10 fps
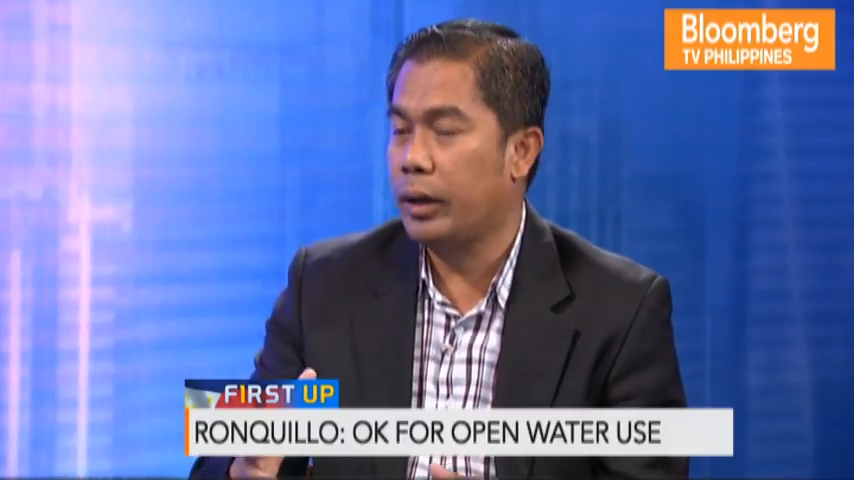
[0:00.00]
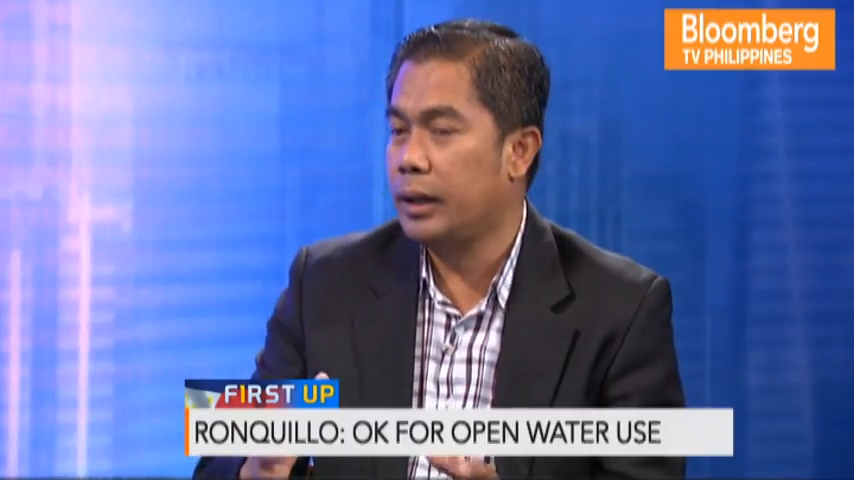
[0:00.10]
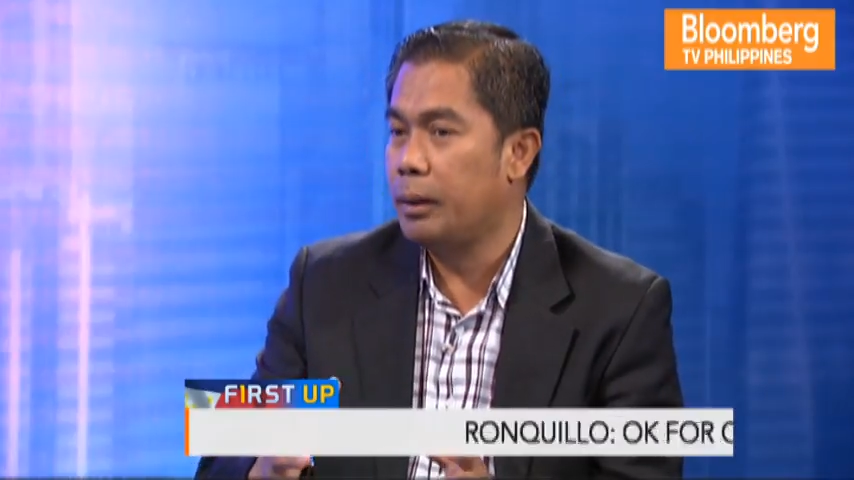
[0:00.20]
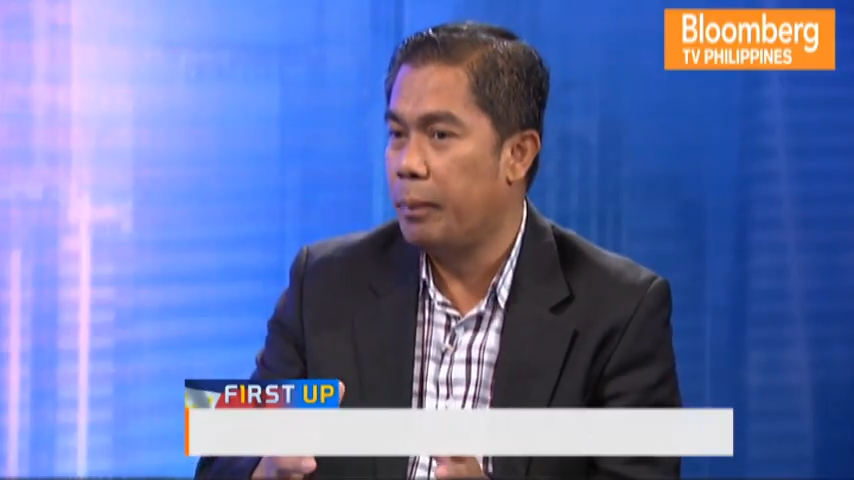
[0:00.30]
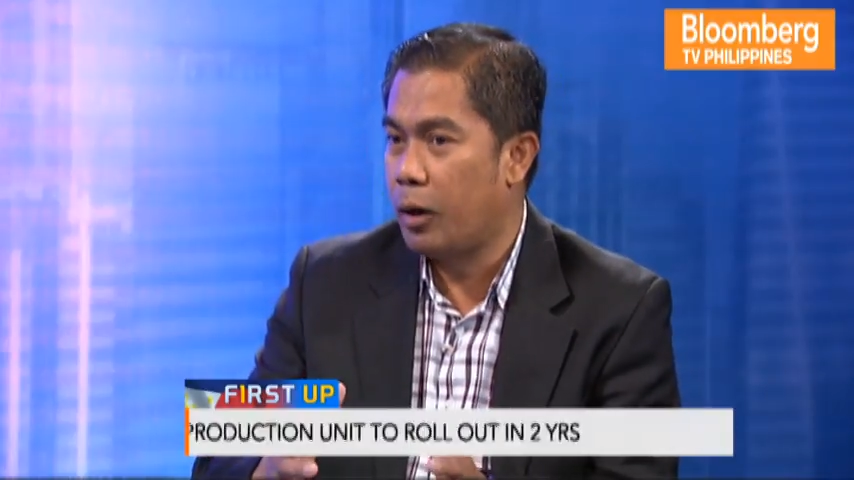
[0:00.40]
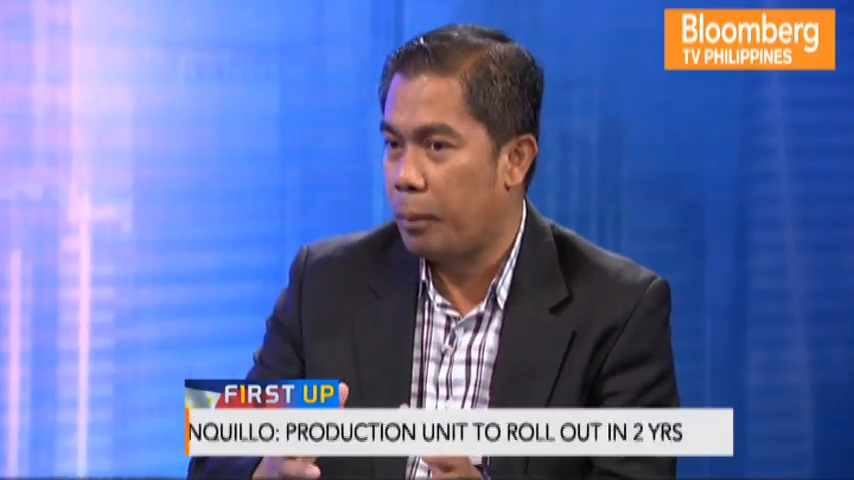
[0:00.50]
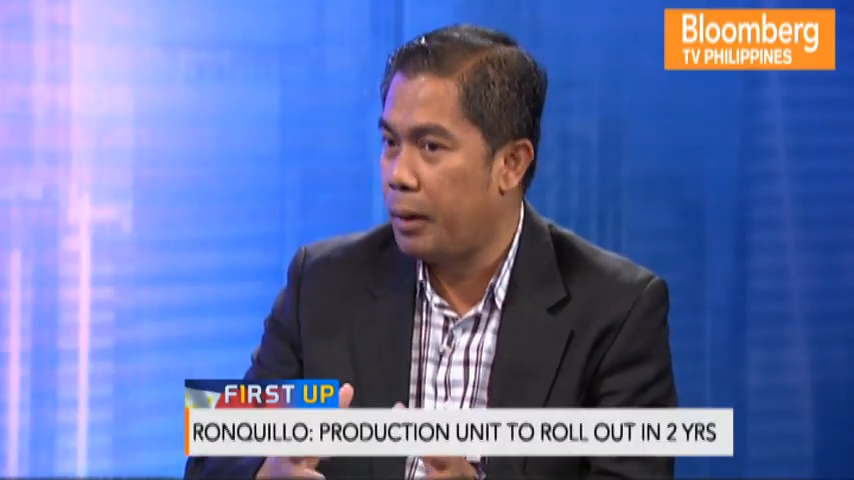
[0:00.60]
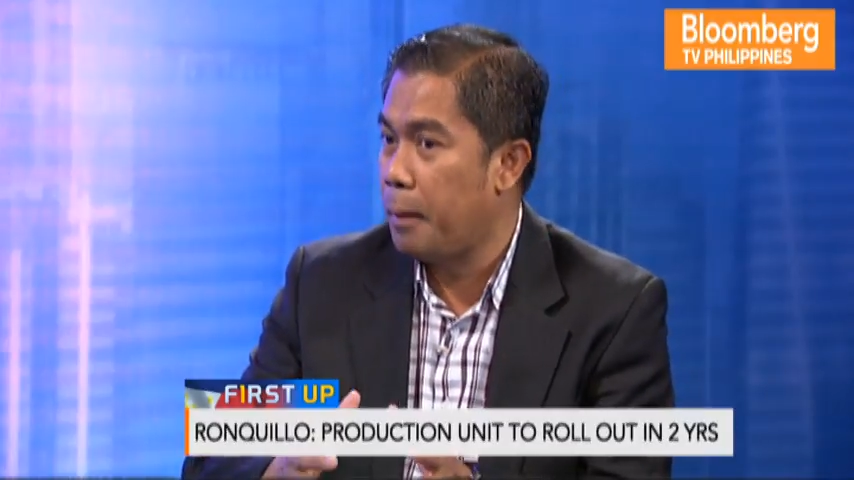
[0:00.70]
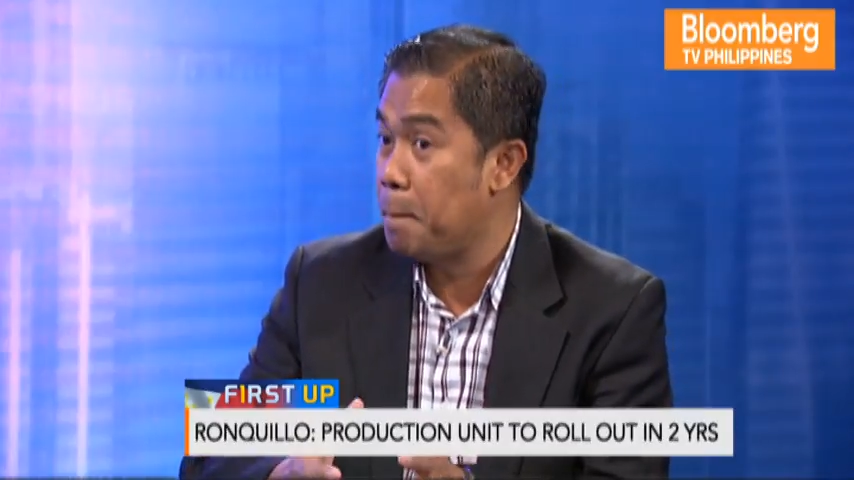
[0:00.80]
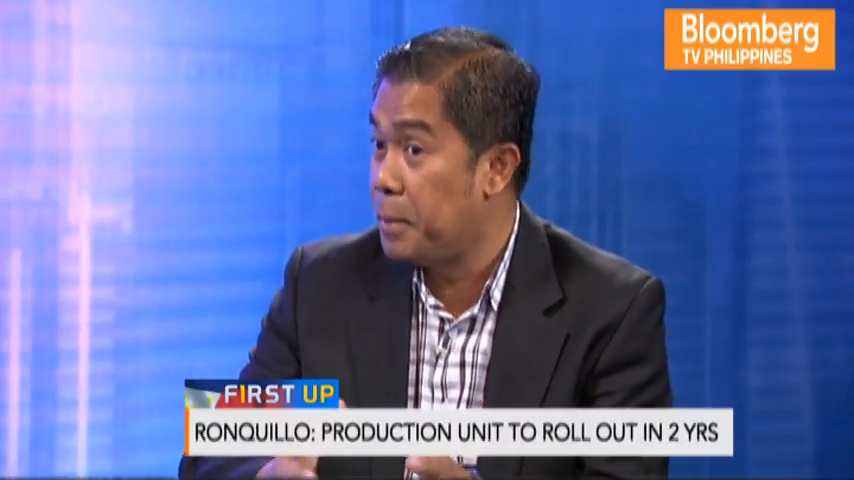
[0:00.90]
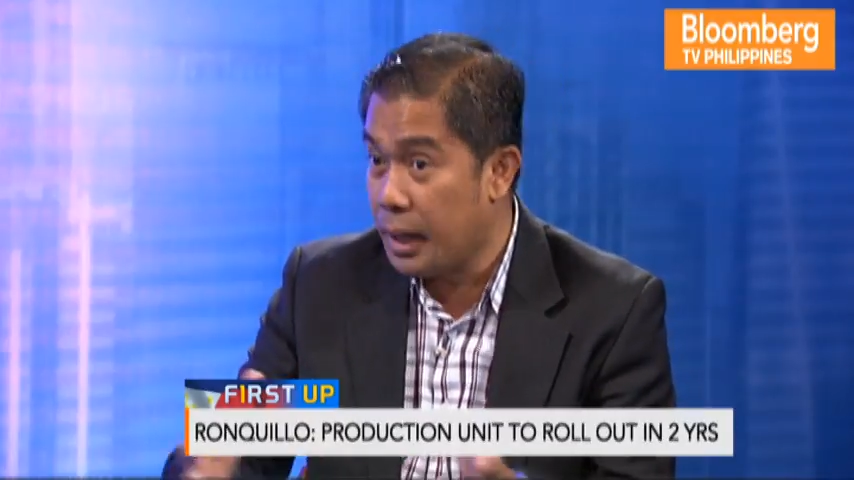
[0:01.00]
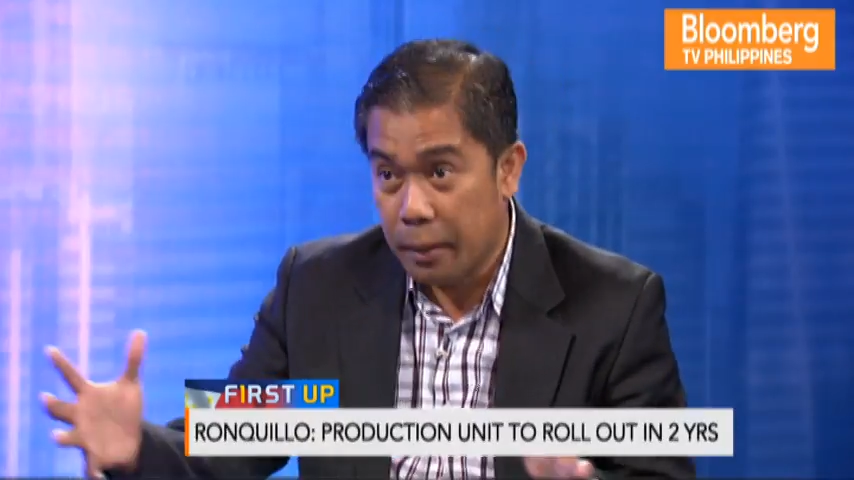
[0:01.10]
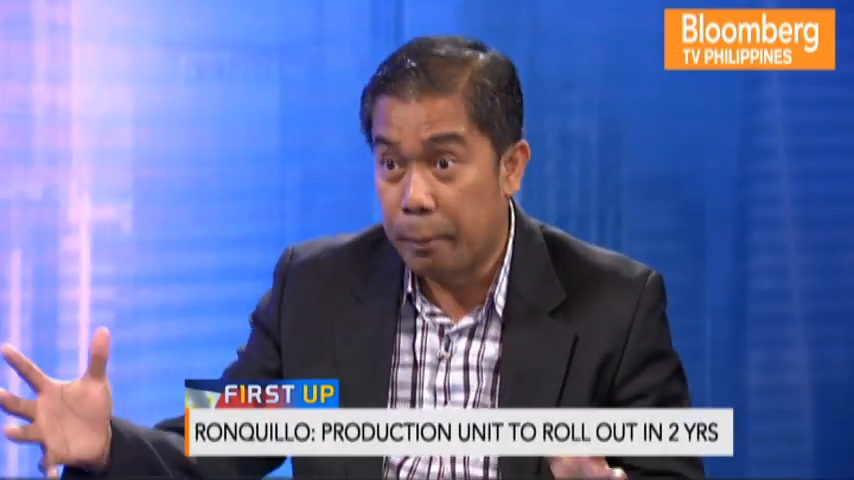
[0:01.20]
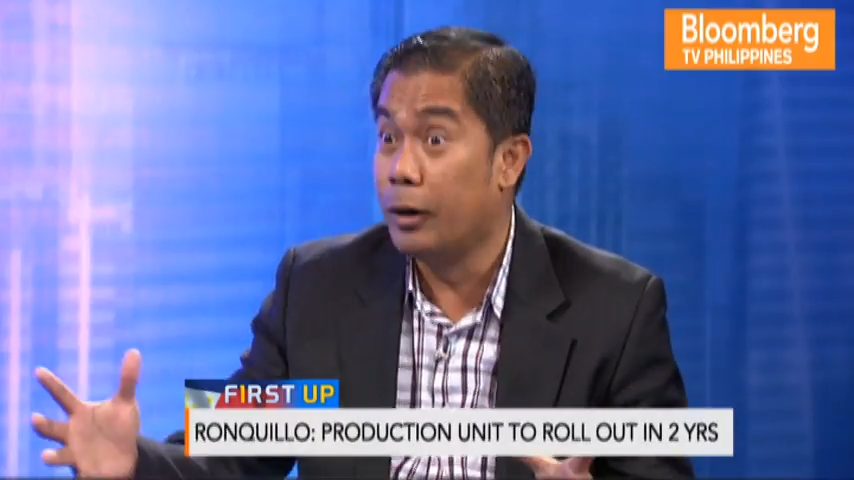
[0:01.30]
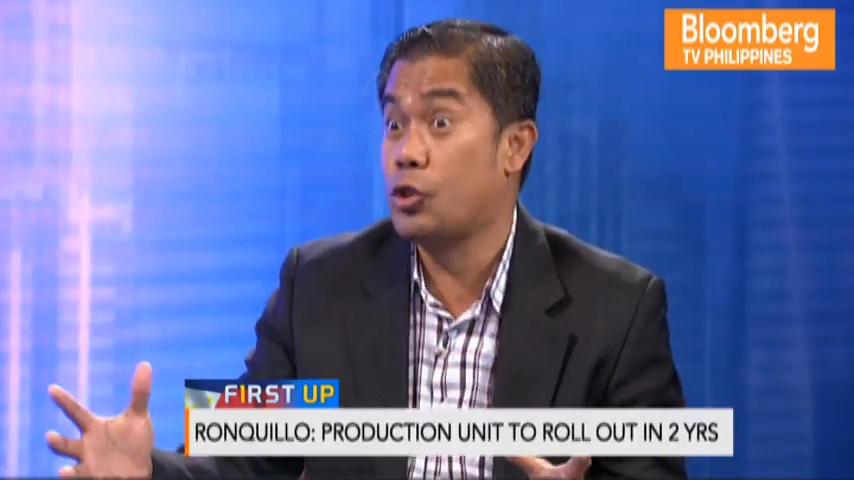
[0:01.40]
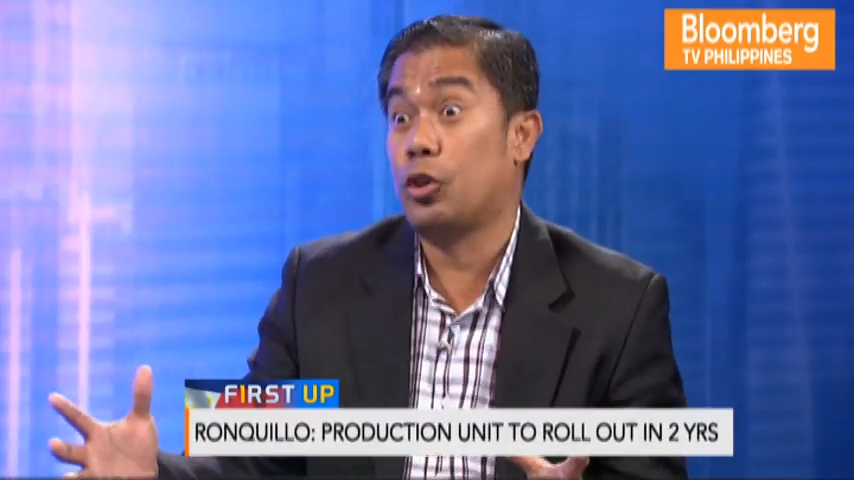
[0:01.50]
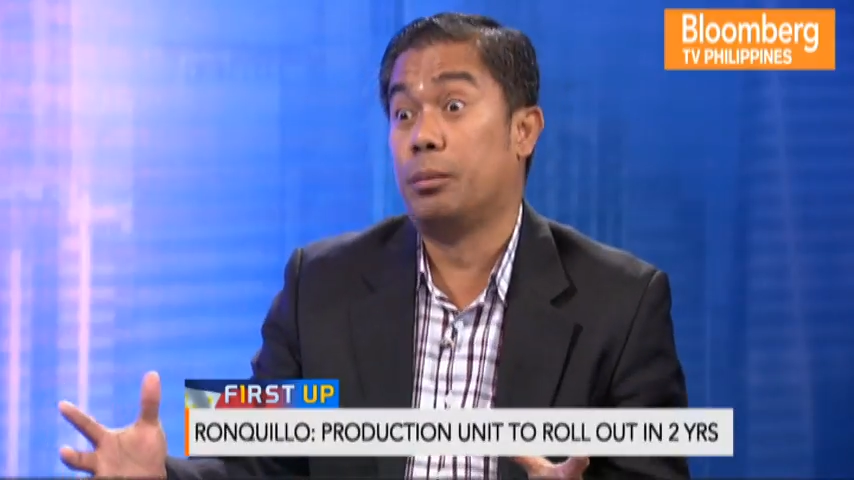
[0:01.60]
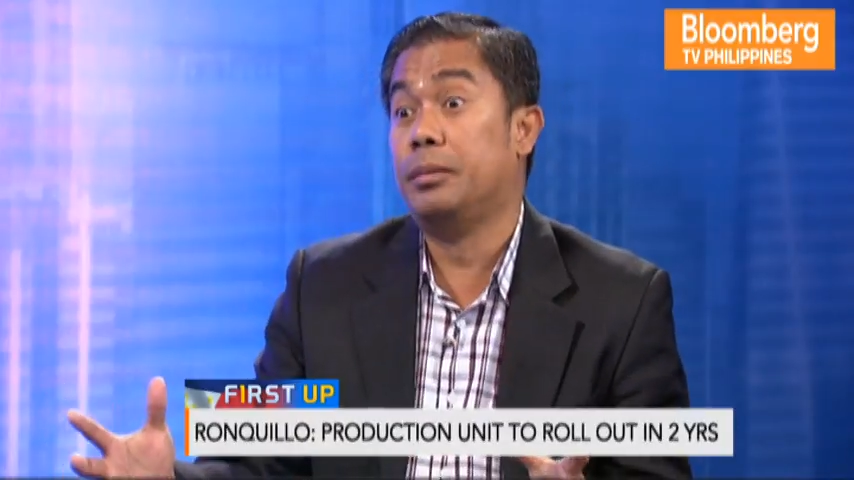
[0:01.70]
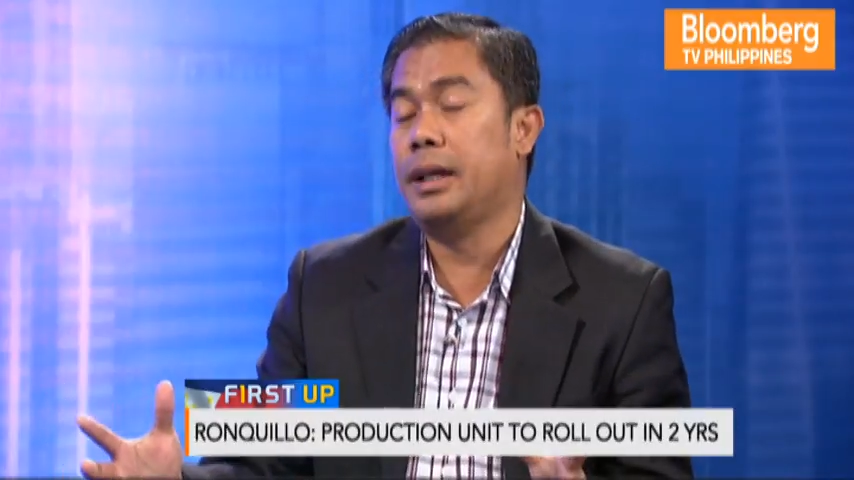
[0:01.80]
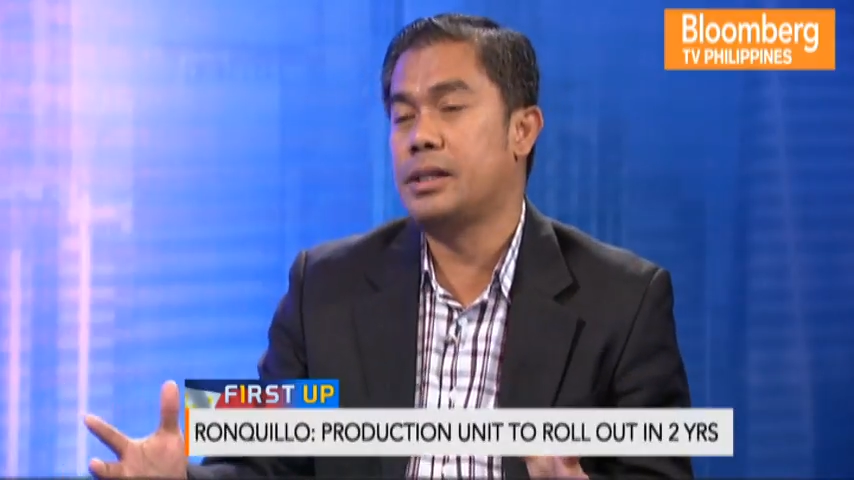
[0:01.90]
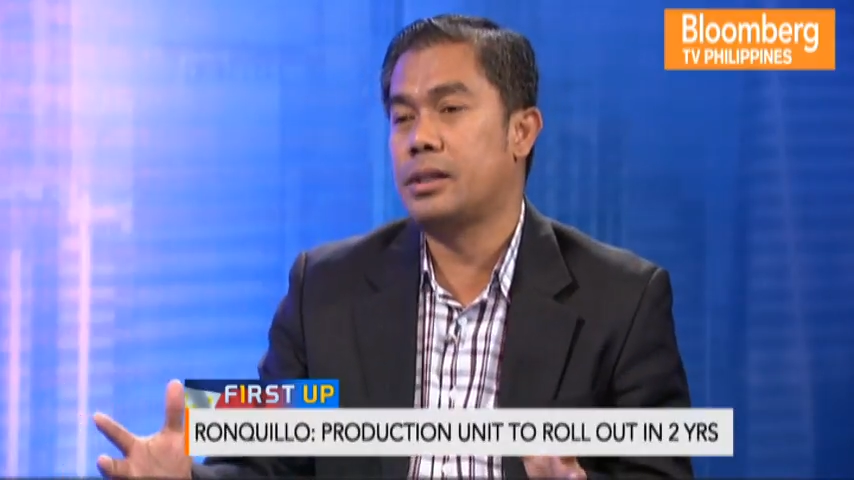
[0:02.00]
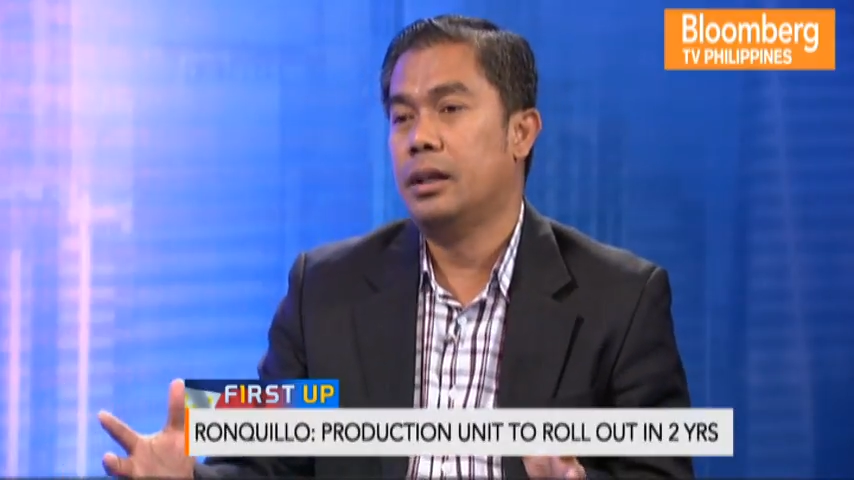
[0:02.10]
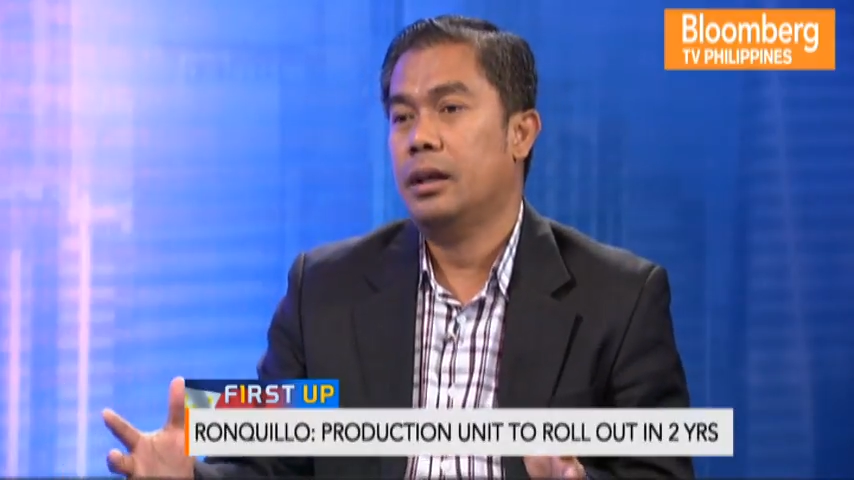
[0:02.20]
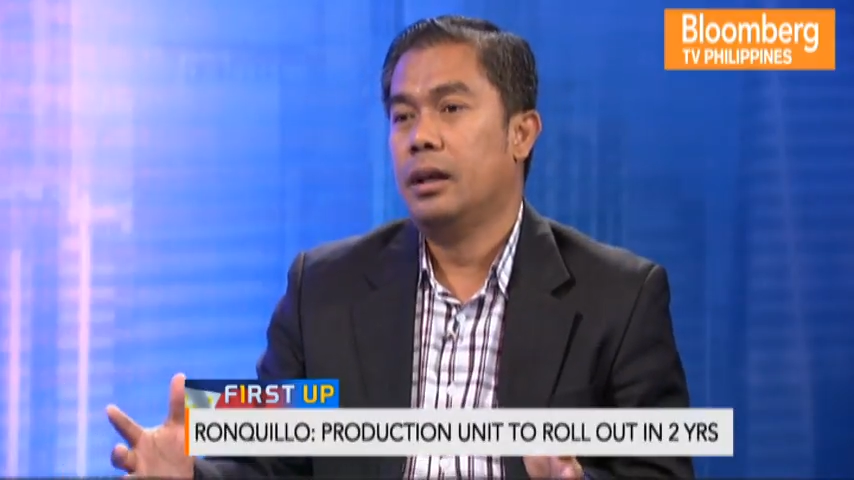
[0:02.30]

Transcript: we can develop a bigger version of this,